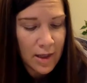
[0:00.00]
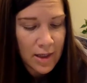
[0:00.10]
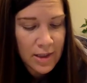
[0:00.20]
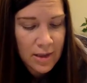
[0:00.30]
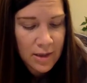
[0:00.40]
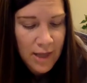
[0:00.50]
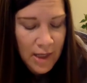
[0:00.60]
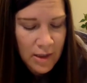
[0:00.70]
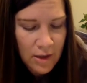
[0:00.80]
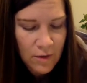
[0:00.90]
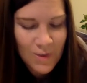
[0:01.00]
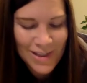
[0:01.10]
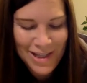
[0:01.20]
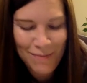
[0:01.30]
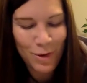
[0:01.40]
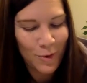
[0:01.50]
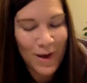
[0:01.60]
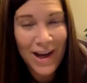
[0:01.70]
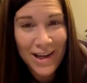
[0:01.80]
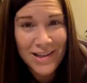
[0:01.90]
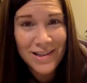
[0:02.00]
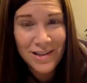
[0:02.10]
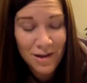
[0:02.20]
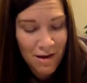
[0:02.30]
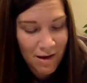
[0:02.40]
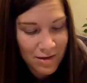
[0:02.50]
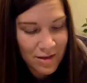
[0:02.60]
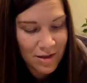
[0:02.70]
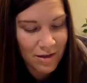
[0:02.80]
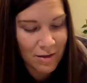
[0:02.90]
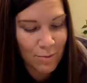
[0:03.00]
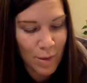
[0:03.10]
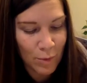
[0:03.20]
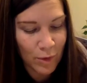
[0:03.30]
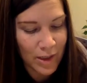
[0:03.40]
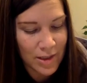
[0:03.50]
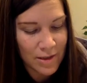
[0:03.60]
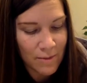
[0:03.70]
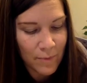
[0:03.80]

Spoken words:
until it landed on those deep blue eyes that taunted her memories